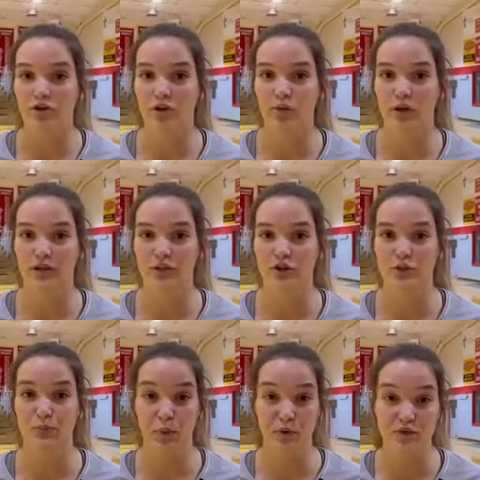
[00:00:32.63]
She really just
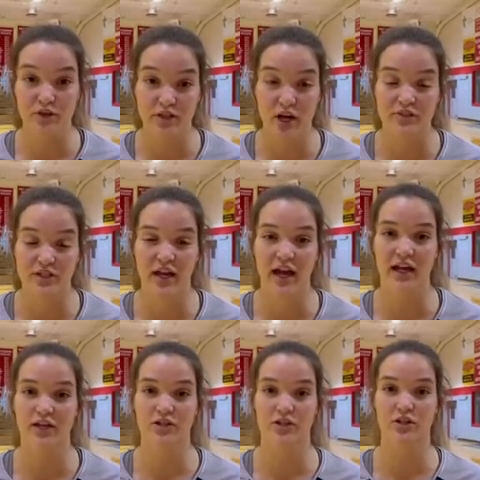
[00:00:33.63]
proved herself
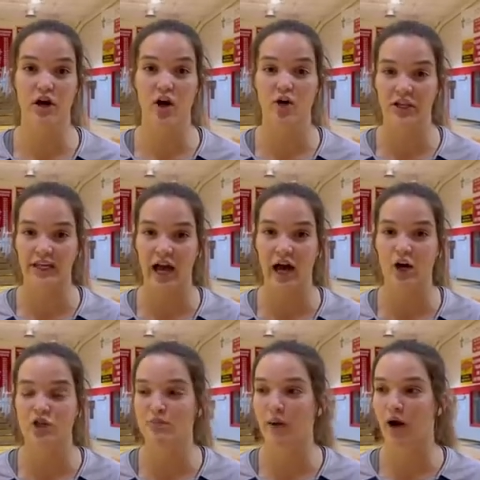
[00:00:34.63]
tonight to not only
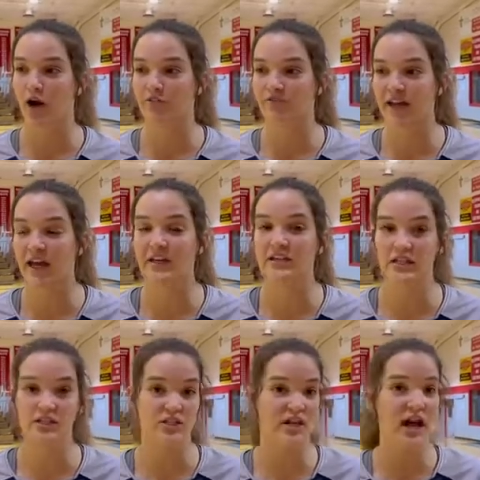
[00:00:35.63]
us, but our fans
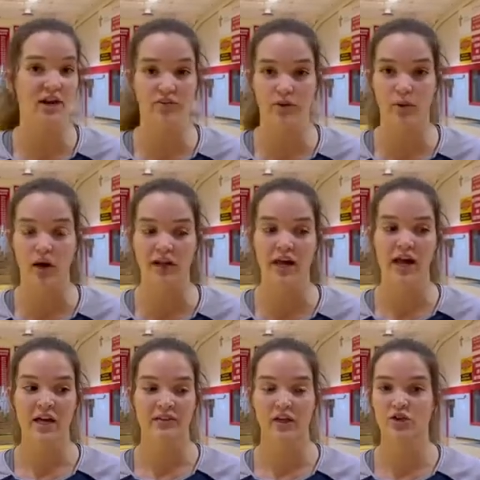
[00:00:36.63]
and to everyone
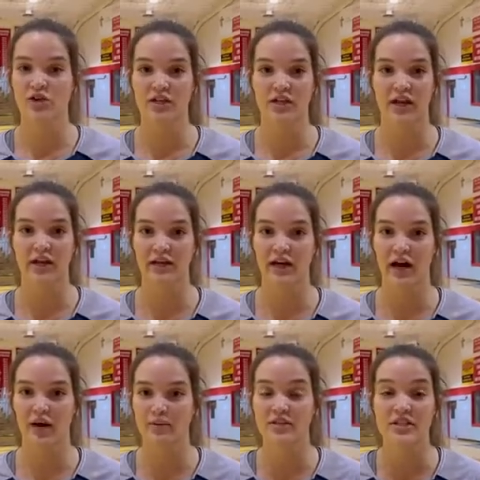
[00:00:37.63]
that she can
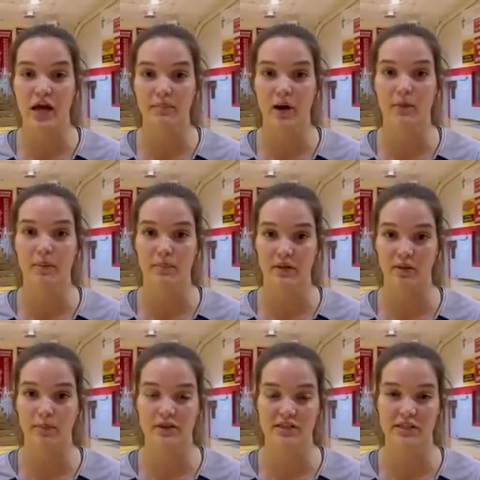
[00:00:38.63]
um, step up and be the
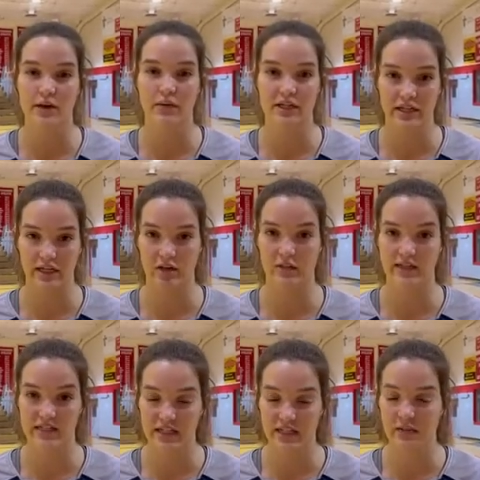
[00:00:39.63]
person that we need on the
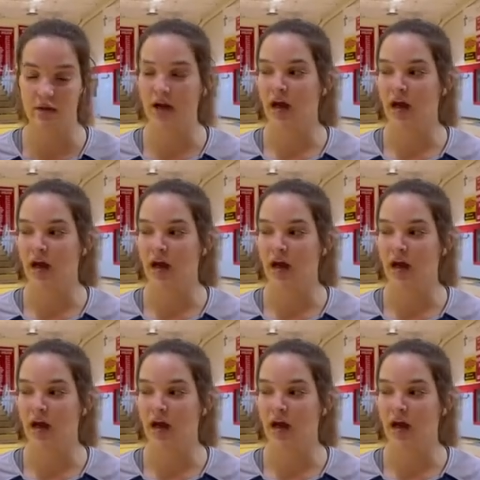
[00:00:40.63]
team.